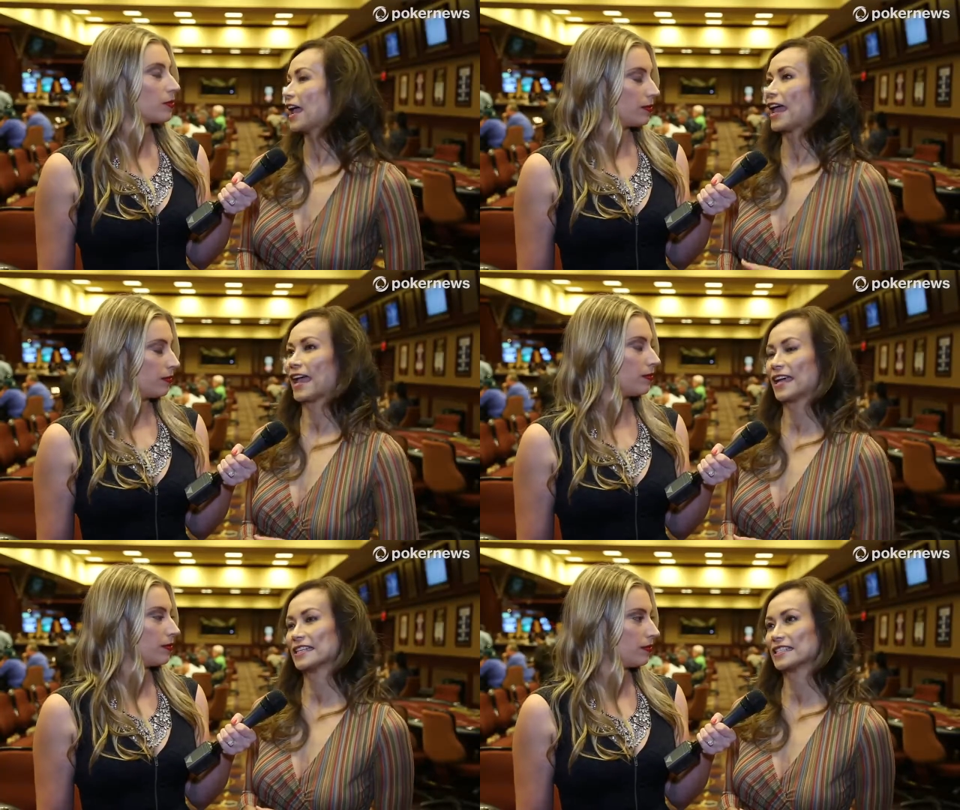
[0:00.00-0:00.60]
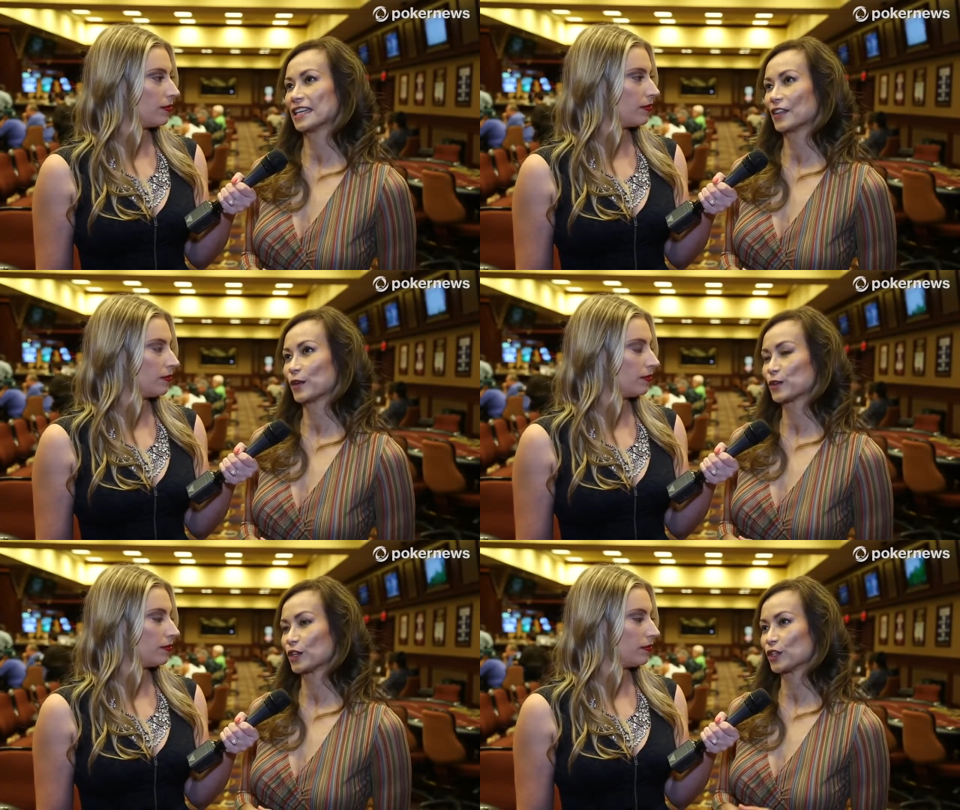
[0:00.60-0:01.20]
Speaker 1: and
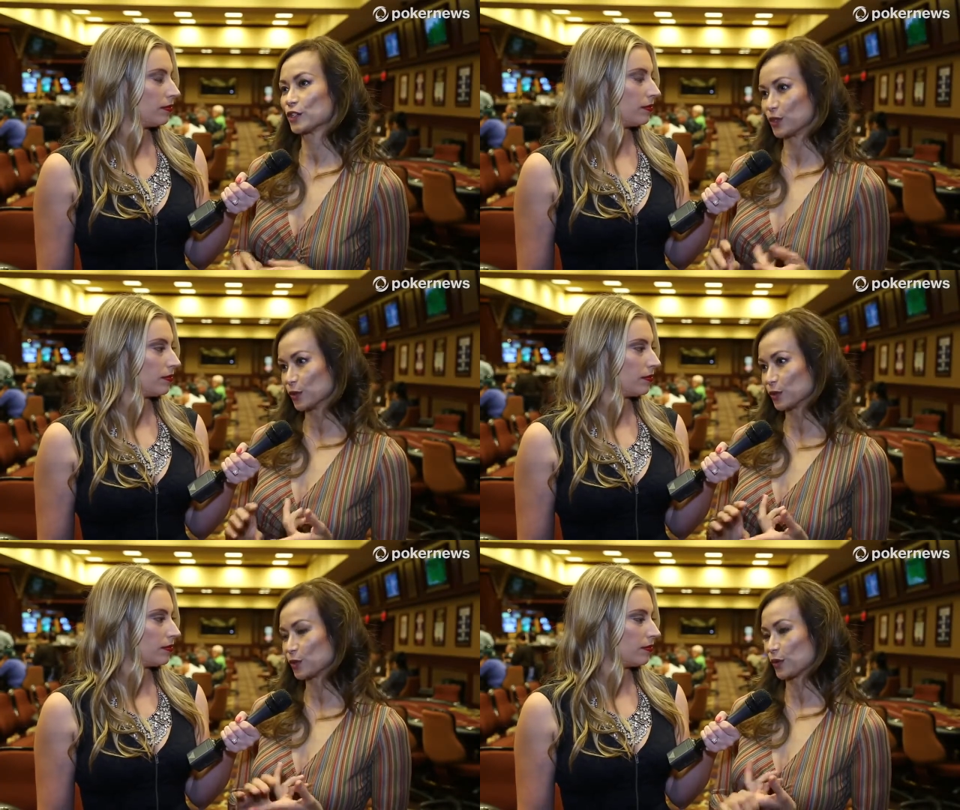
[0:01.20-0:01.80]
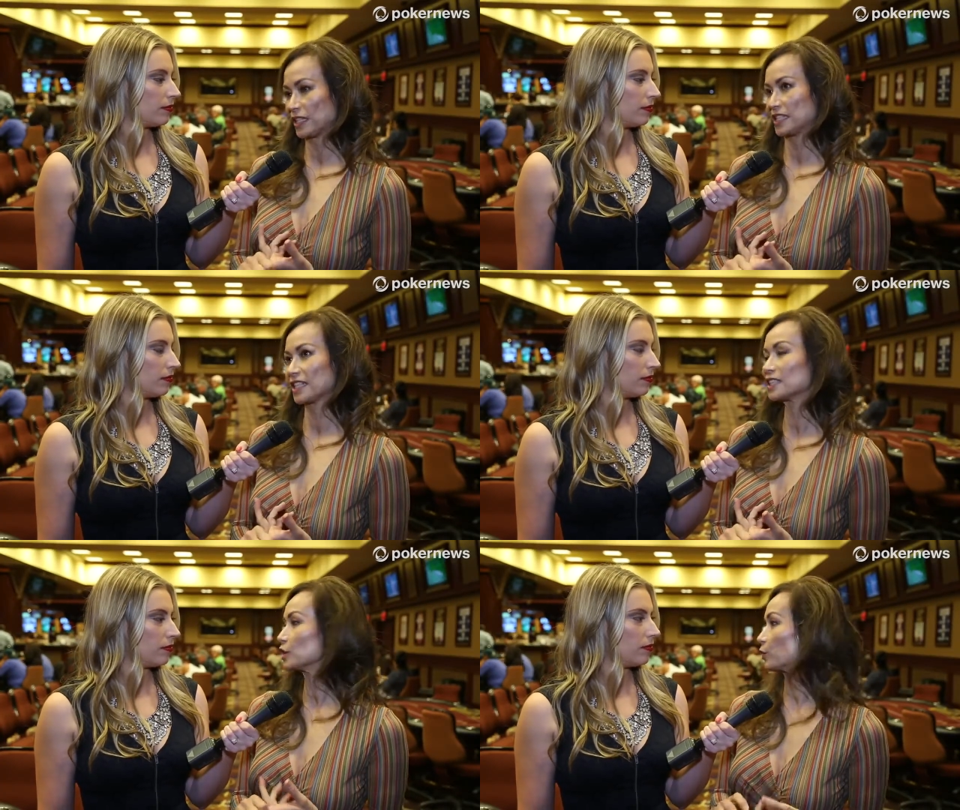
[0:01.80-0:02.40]
those are June
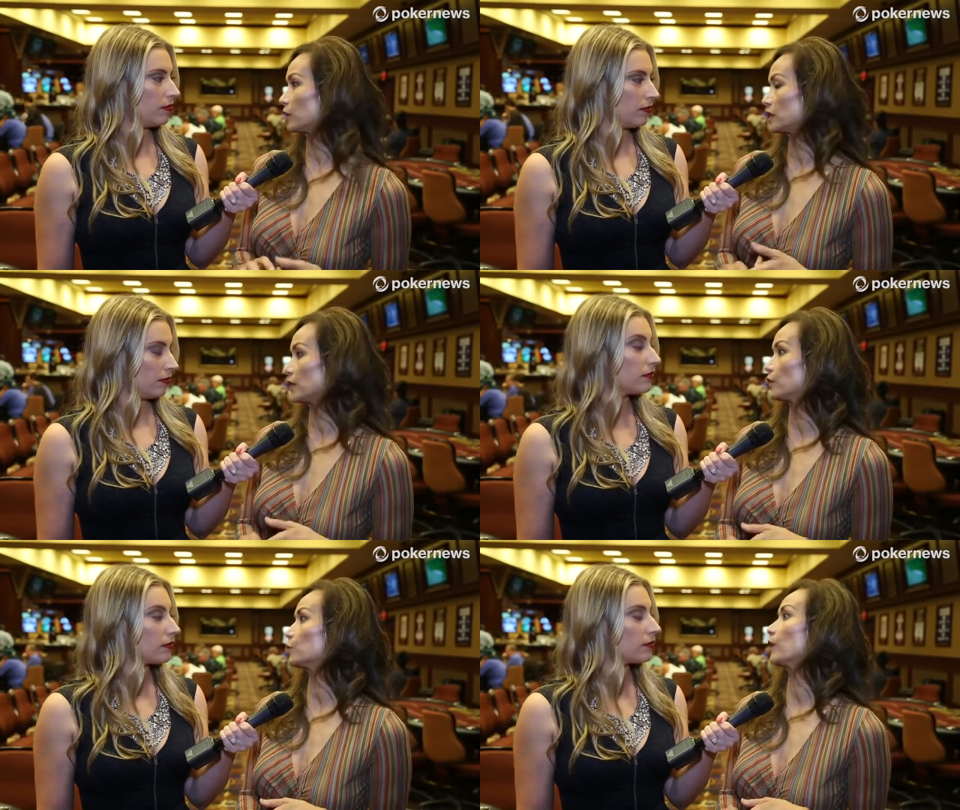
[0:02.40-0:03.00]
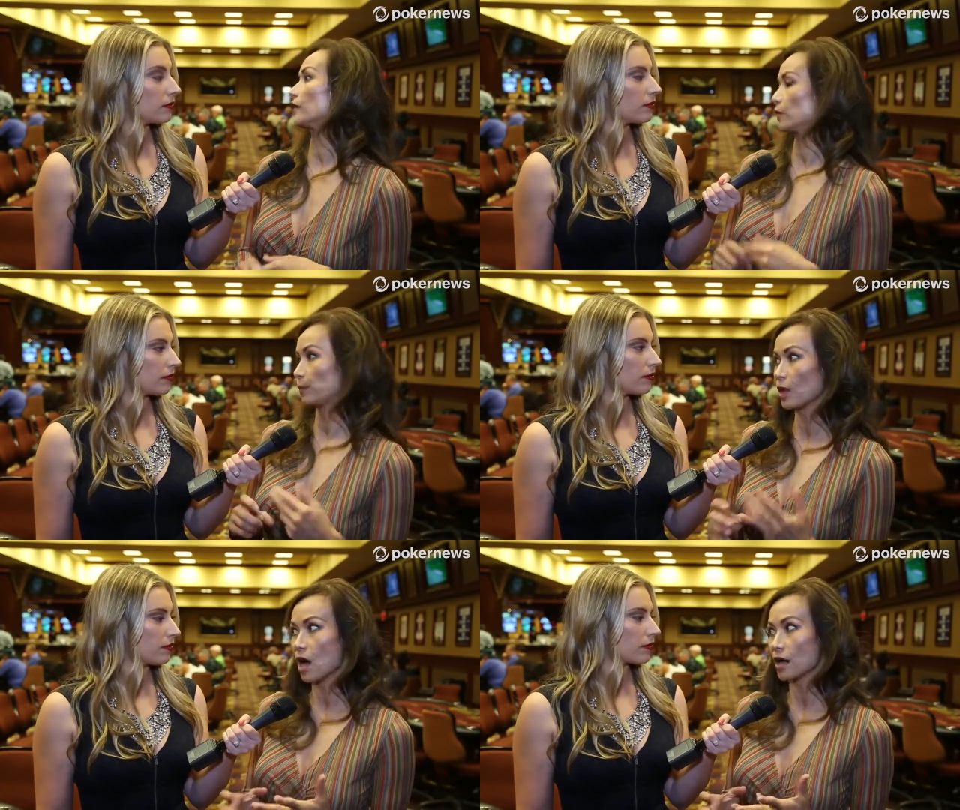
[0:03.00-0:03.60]
26th and 27th. We have
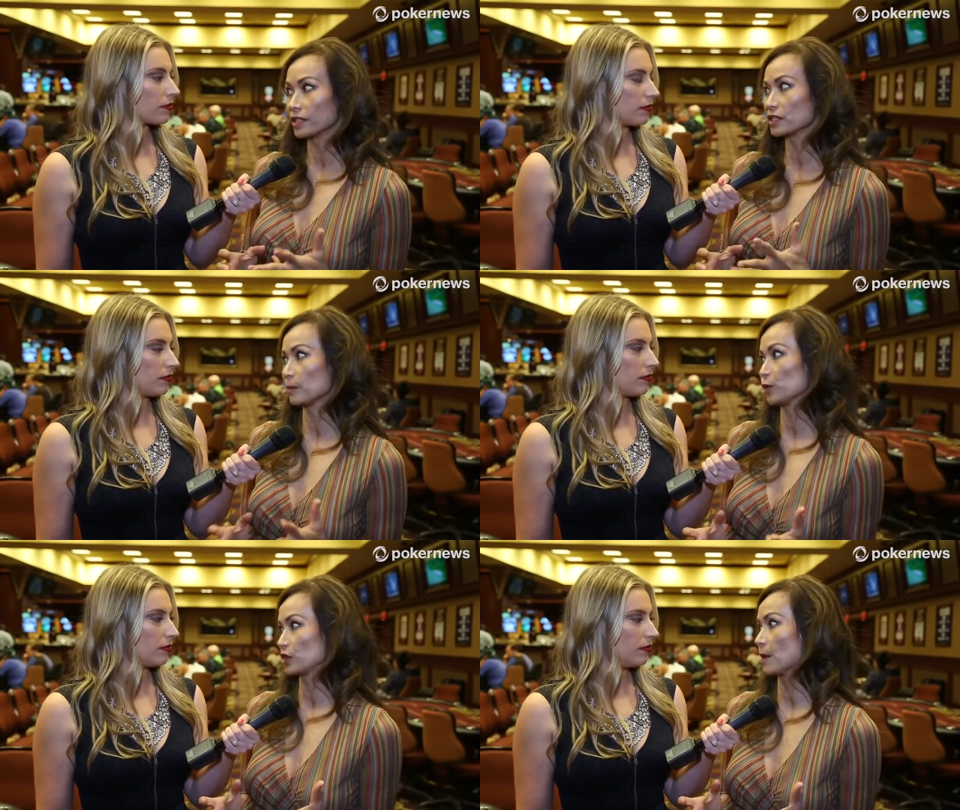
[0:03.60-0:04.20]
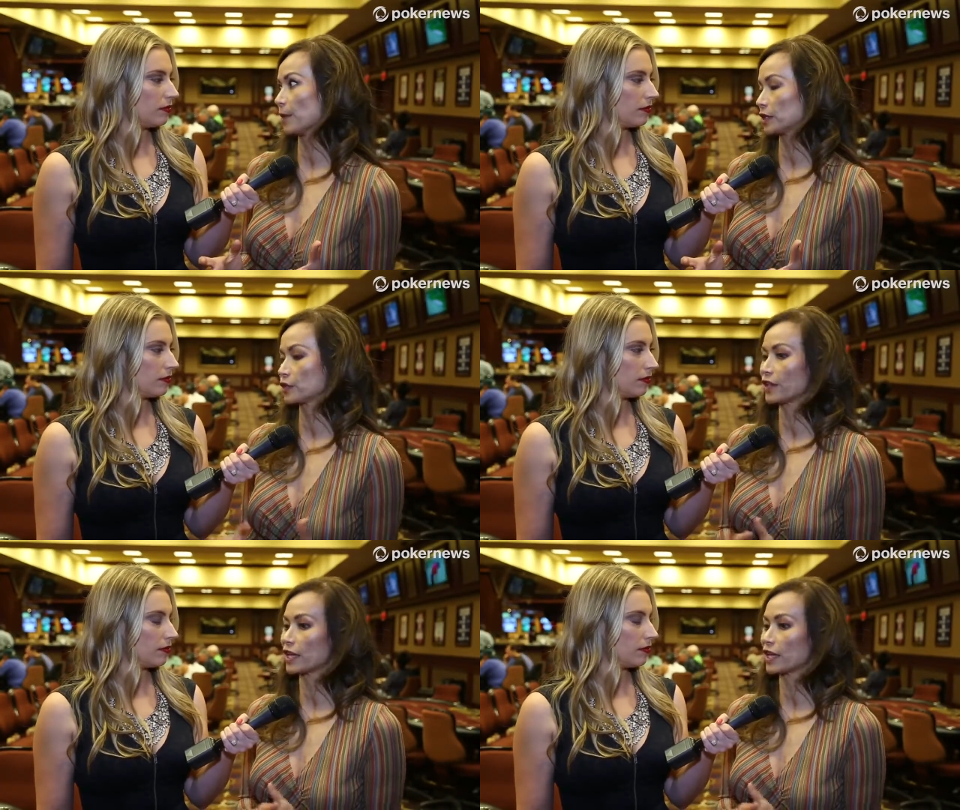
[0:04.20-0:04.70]
the PLON Summer Summit, so